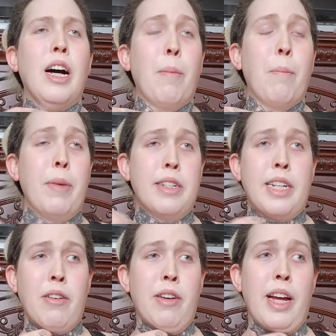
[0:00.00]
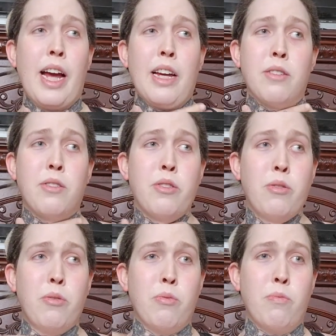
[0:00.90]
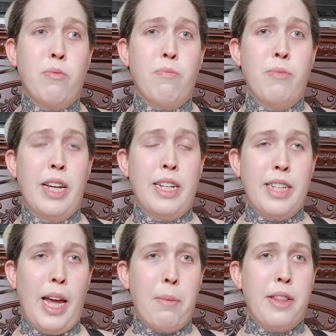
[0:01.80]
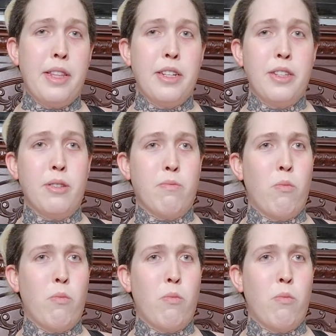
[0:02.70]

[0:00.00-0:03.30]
military guys to examine this.